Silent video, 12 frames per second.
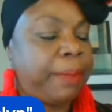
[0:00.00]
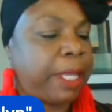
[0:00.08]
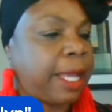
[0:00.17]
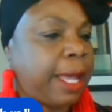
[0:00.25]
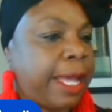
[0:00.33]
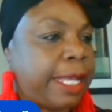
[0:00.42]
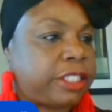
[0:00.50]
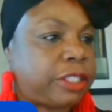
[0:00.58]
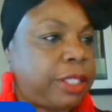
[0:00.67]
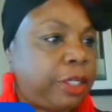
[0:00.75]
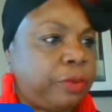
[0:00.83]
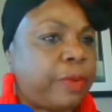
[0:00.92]
because
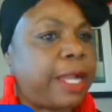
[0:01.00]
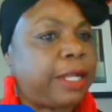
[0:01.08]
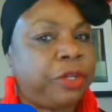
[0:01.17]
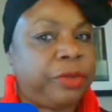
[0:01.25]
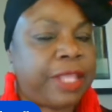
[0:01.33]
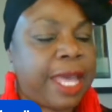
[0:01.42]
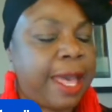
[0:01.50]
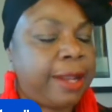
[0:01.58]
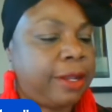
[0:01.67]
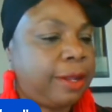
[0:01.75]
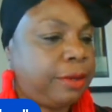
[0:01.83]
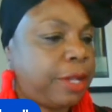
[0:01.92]
the director that